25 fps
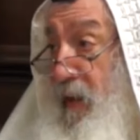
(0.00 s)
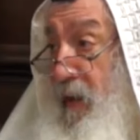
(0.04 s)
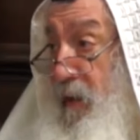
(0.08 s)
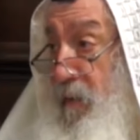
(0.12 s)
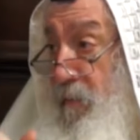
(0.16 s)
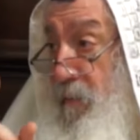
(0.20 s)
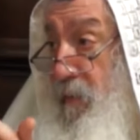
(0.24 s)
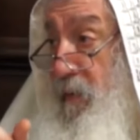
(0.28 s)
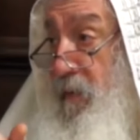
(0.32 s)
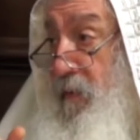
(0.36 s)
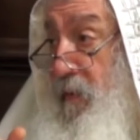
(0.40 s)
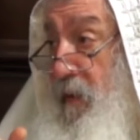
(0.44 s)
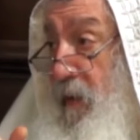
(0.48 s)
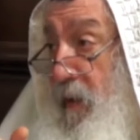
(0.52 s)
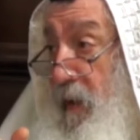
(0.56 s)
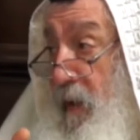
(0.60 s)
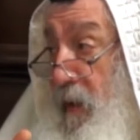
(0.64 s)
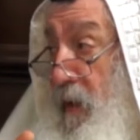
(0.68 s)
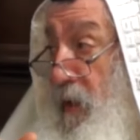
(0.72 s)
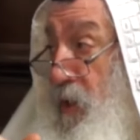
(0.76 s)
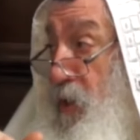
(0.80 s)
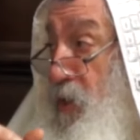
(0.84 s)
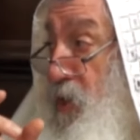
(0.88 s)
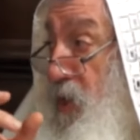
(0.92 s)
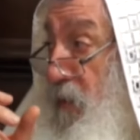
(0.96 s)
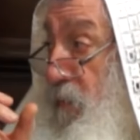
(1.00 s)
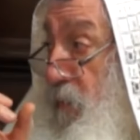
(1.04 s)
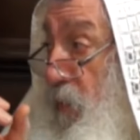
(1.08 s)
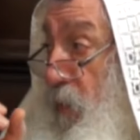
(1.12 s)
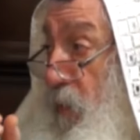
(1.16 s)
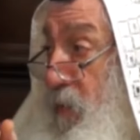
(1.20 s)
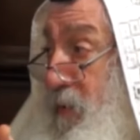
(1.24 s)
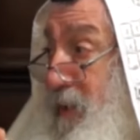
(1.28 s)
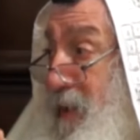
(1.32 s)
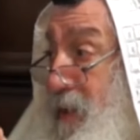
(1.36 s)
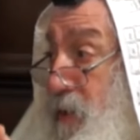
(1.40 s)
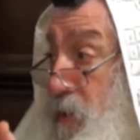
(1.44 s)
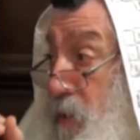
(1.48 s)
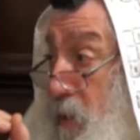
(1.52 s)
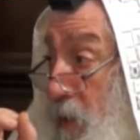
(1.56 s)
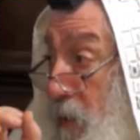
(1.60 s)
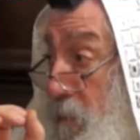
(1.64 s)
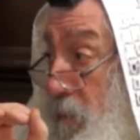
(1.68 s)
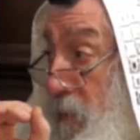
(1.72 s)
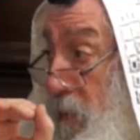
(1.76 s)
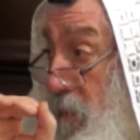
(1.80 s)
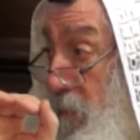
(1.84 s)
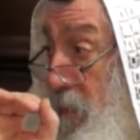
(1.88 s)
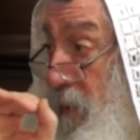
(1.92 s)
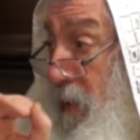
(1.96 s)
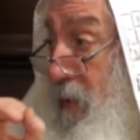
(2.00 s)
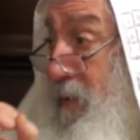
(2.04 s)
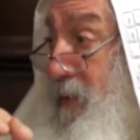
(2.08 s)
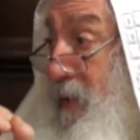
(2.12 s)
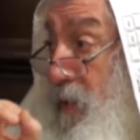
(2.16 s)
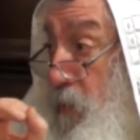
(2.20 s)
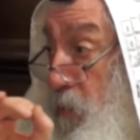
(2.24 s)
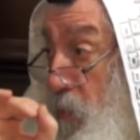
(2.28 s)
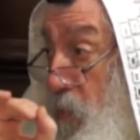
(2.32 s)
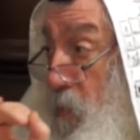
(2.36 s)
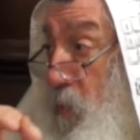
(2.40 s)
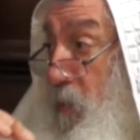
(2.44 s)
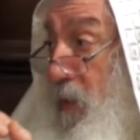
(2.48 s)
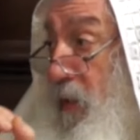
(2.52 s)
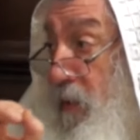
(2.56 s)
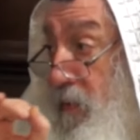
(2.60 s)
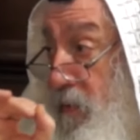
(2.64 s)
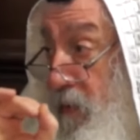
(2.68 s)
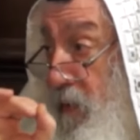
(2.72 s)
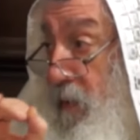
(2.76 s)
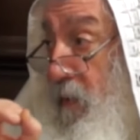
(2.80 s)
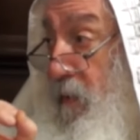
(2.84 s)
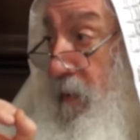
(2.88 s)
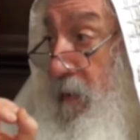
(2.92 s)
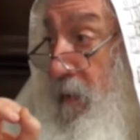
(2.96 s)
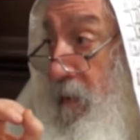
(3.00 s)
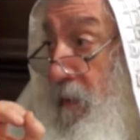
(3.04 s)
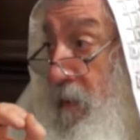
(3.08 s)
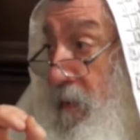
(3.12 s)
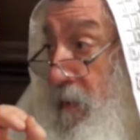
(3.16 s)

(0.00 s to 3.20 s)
I repeat. Shavuot is to remember that we were there.